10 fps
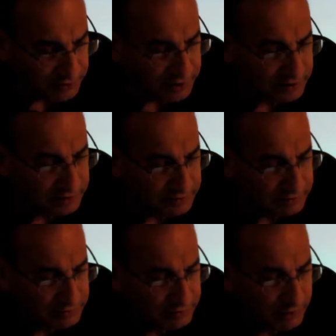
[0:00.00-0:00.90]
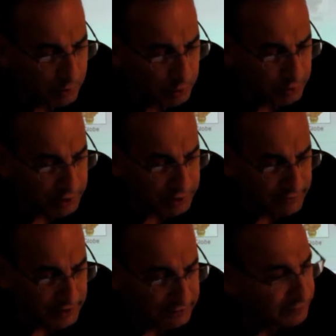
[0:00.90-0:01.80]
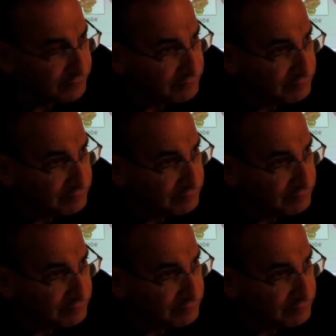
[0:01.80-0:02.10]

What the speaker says: like a 3/4 inch valve.